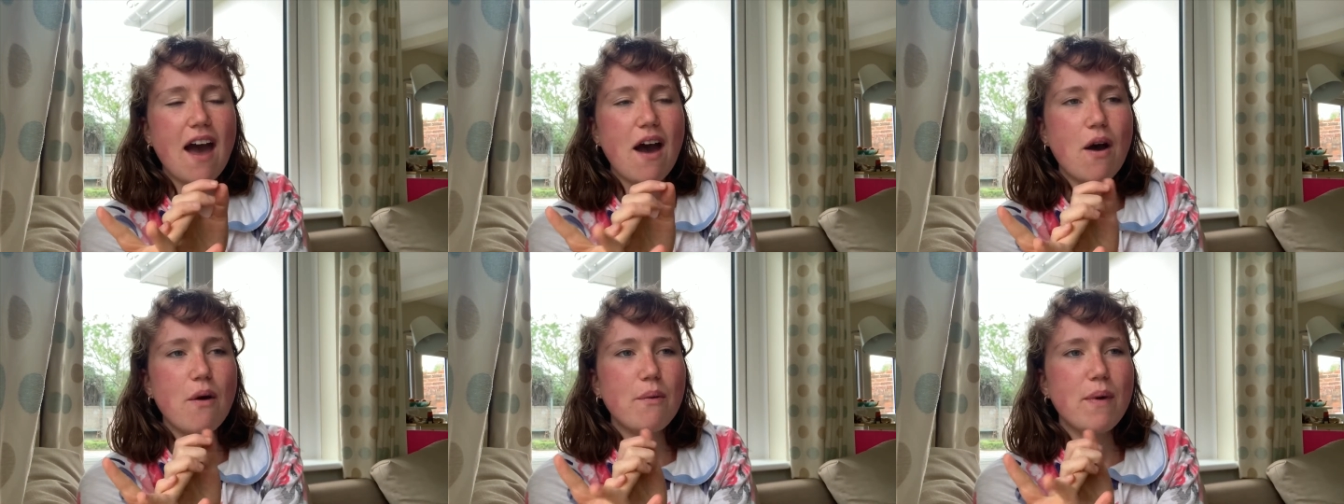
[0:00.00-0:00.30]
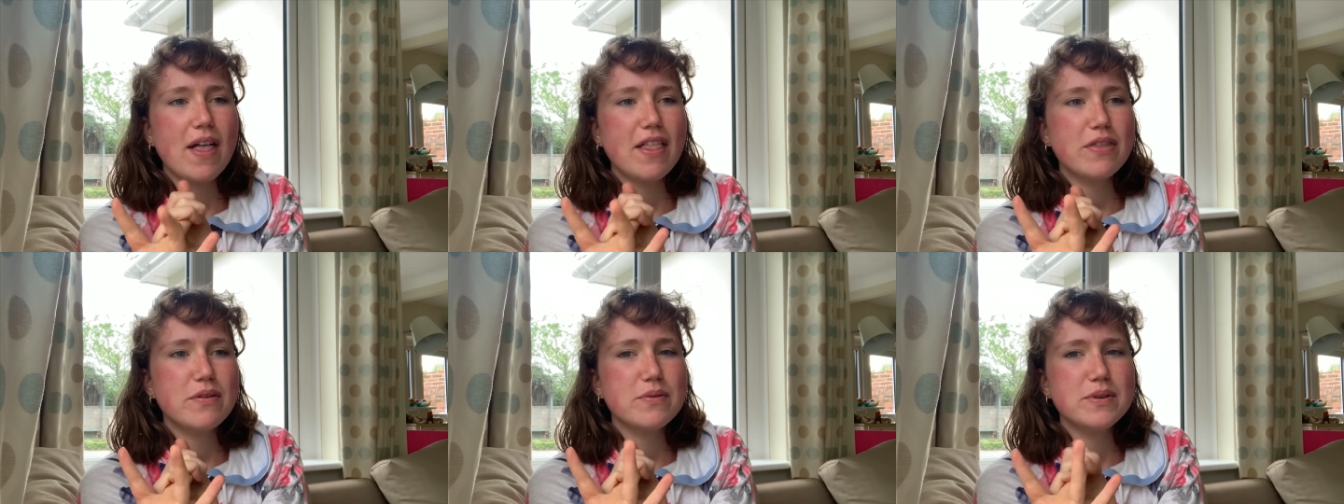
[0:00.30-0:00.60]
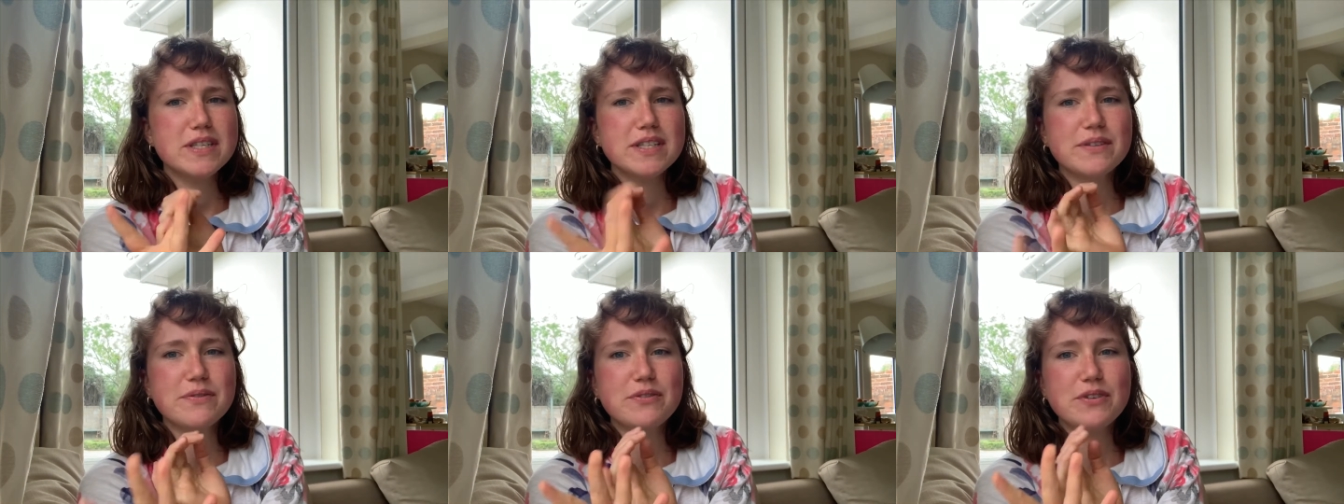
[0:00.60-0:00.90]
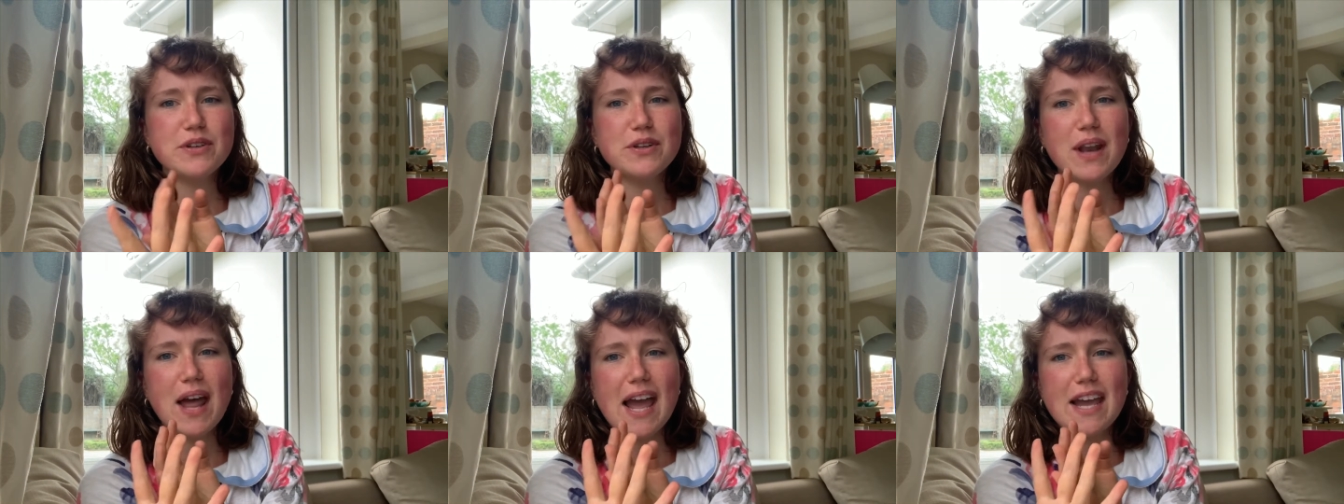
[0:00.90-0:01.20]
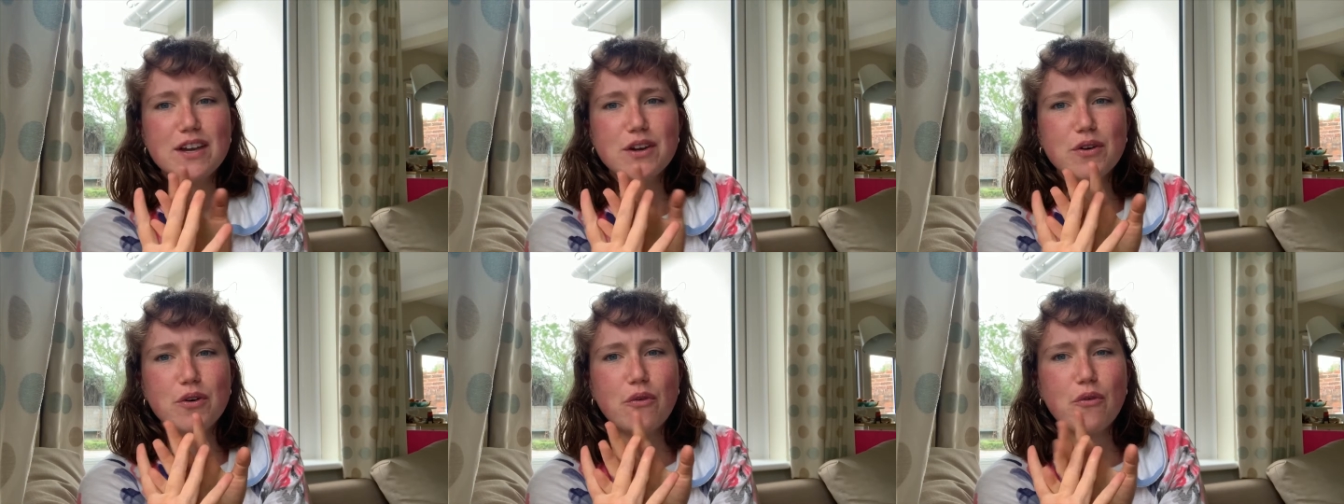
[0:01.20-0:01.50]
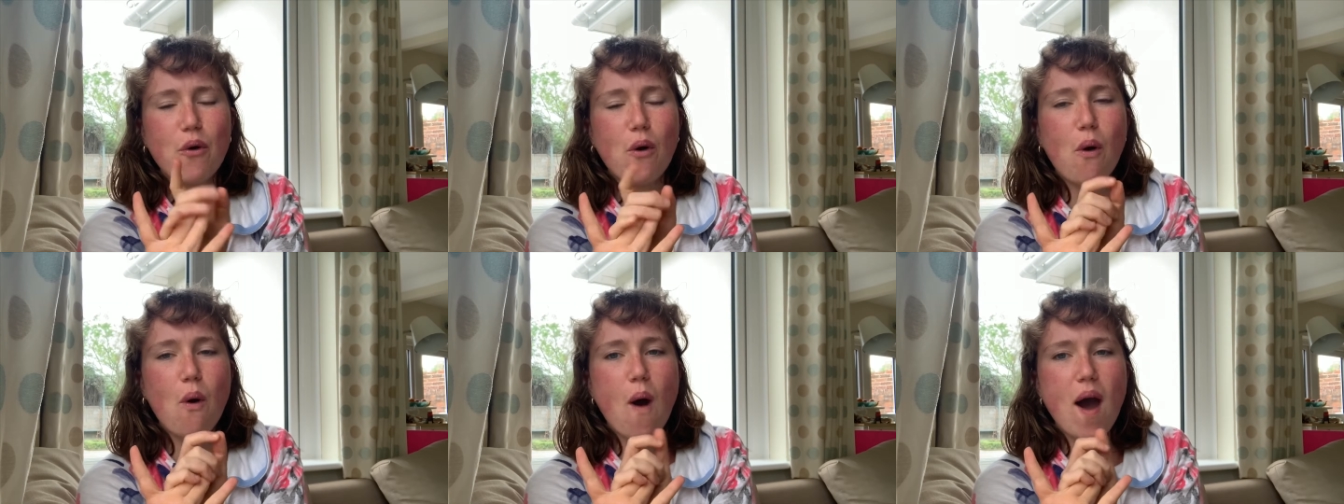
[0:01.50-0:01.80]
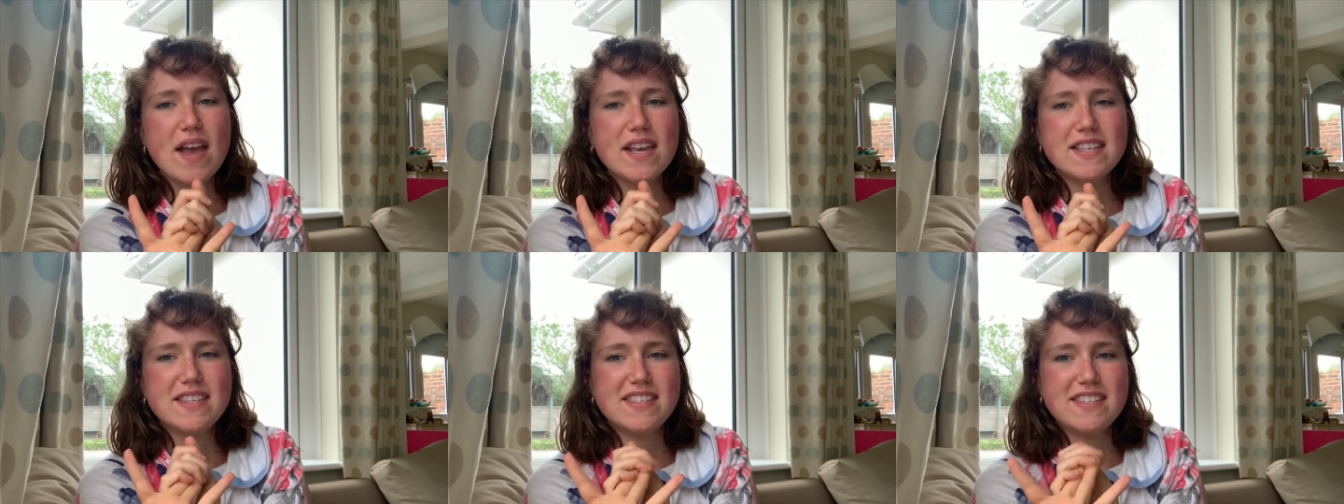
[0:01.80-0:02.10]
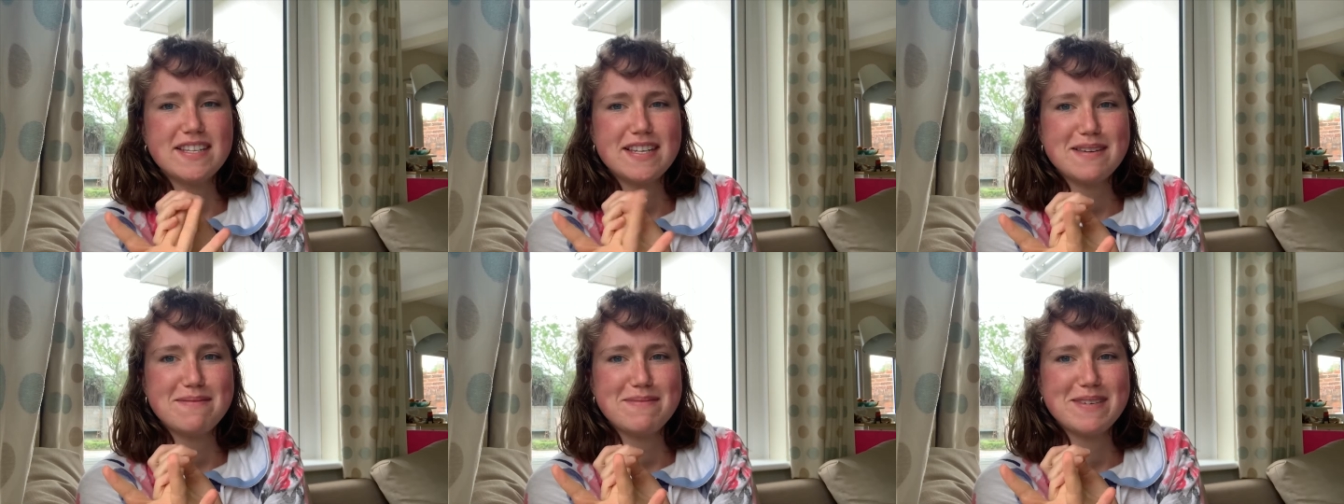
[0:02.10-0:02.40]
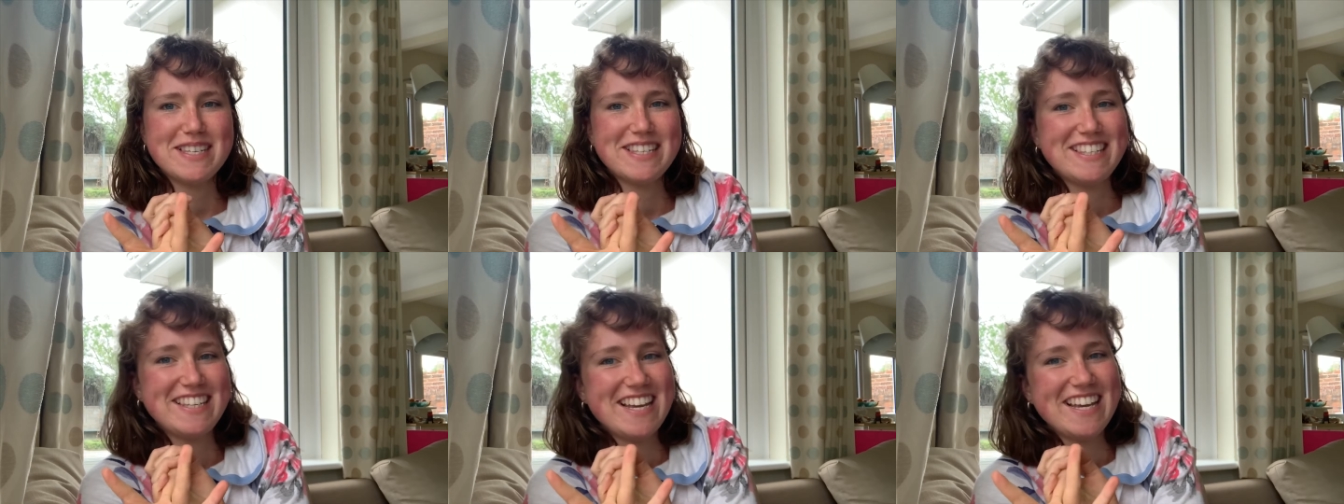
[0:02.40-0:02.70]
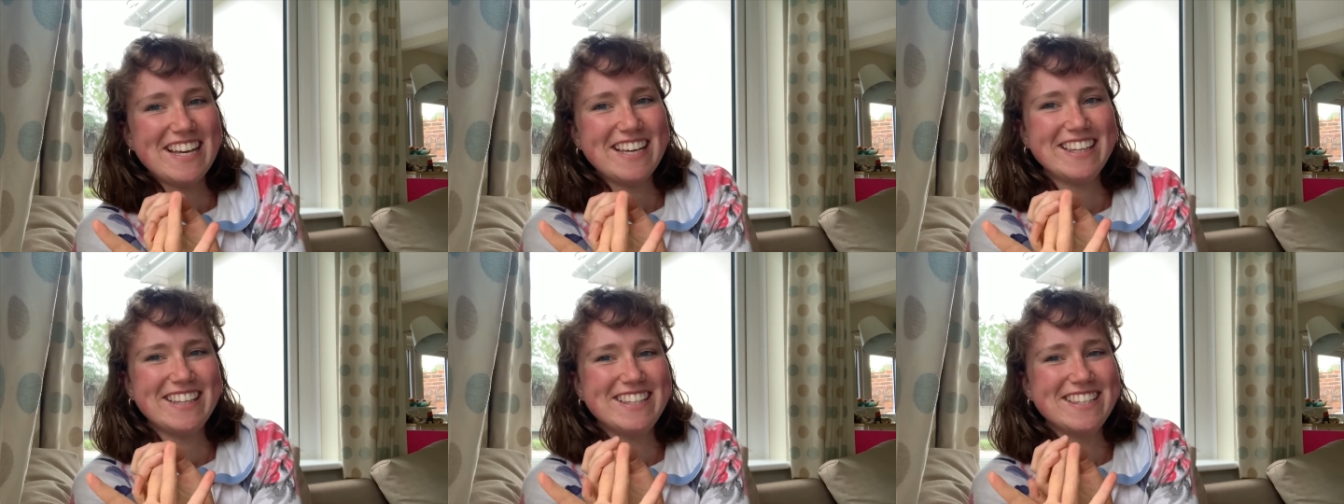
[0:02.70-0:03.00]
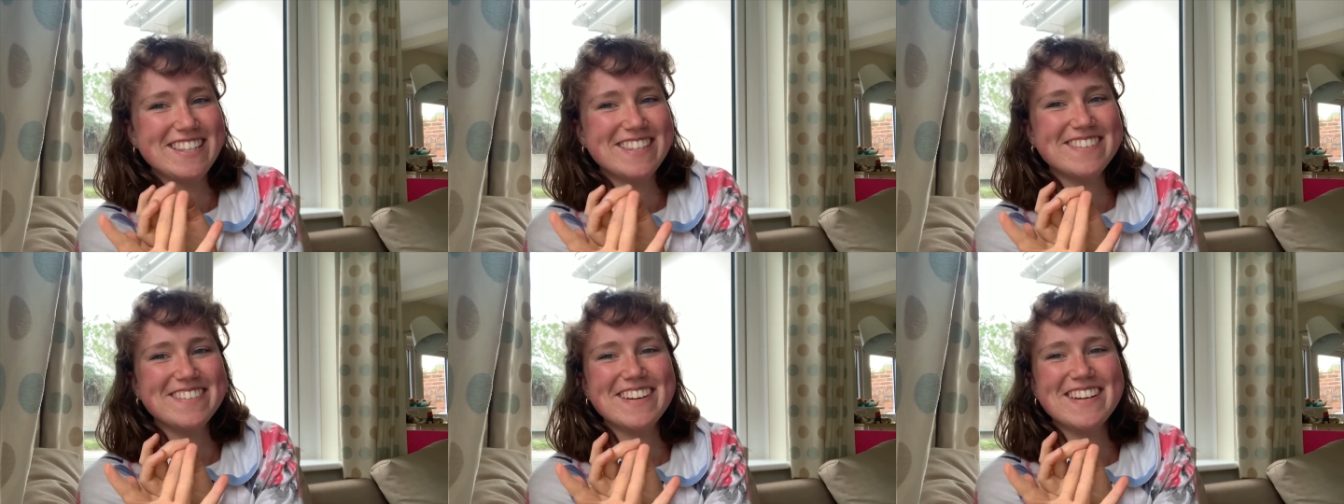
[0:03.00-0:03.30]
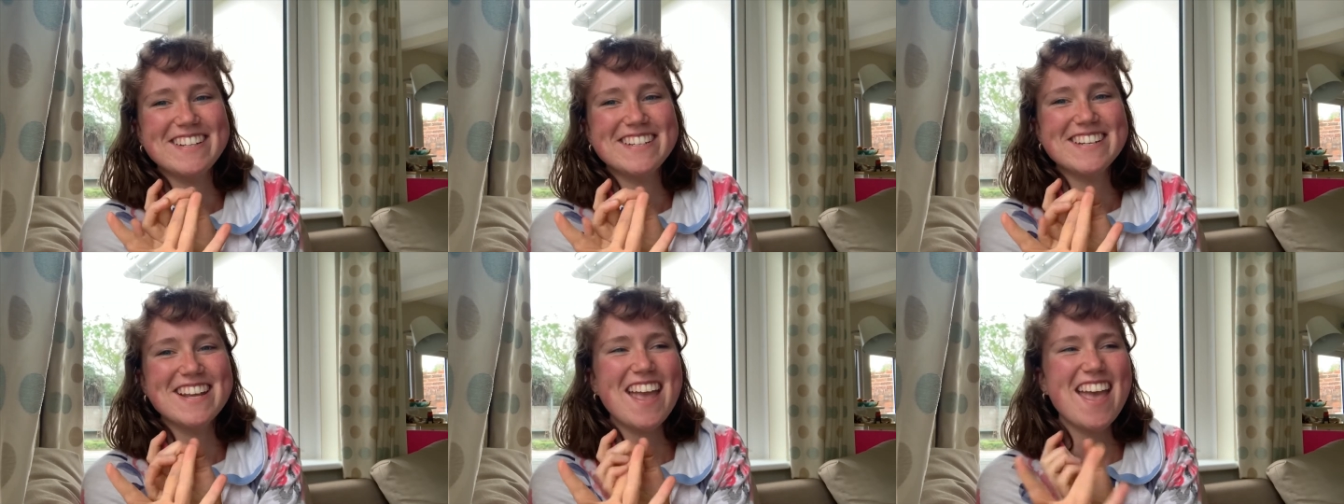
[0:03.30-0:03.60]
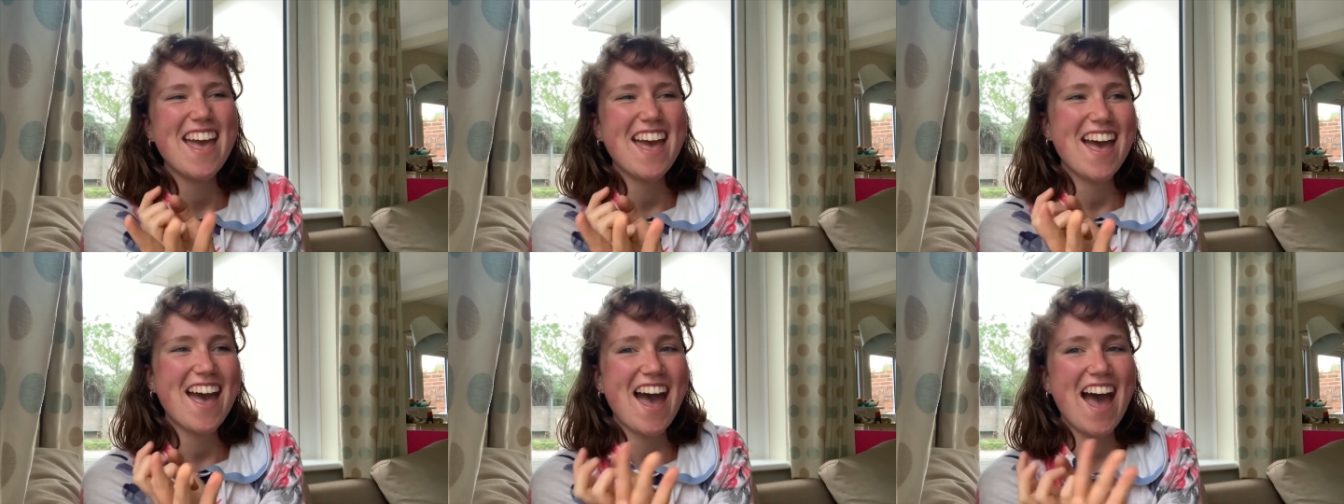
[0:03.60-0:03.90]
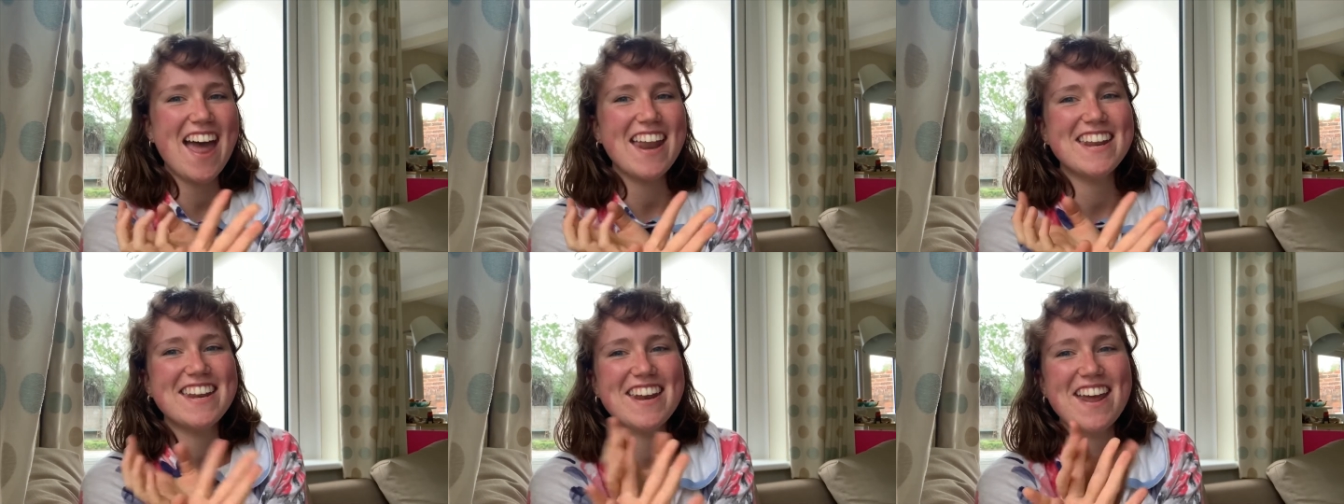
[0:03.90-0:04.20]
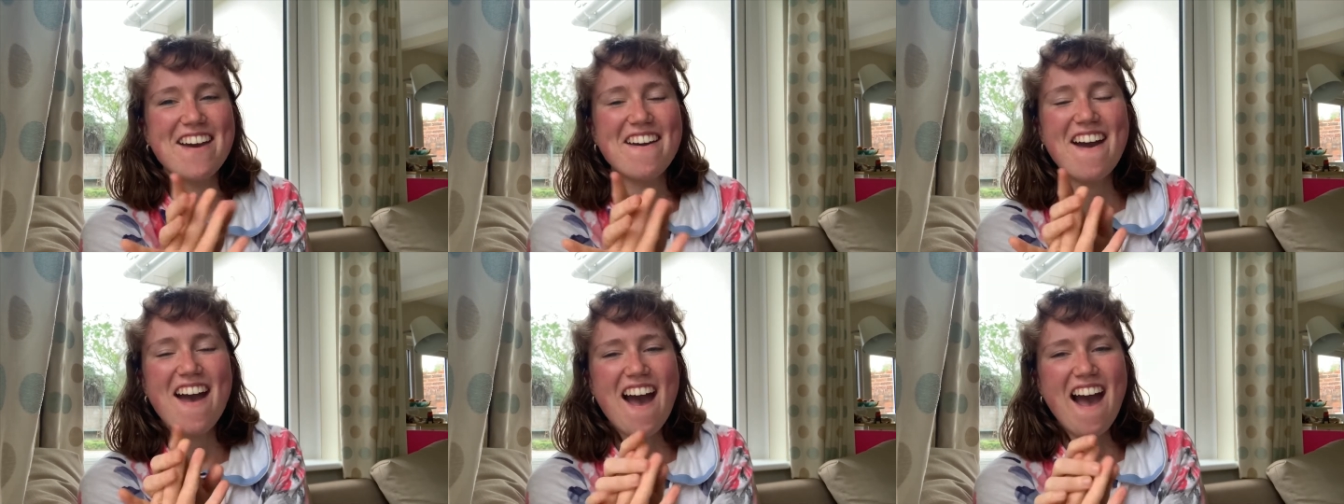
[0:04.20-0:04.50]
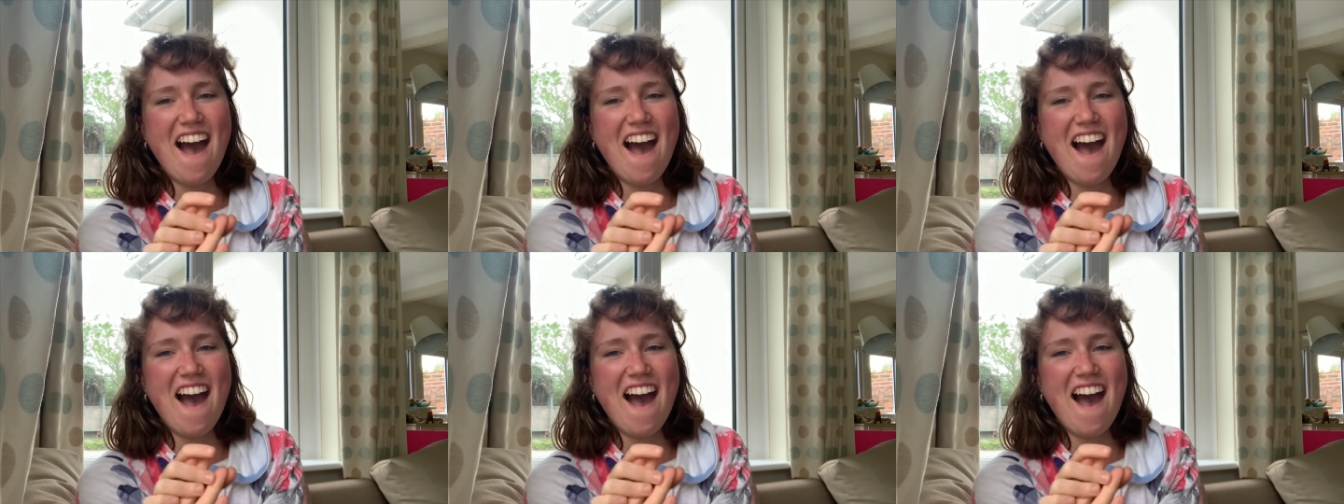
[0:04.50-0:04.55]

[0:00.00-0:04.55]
well, there was a few like quite steamy scenes, which I don't know.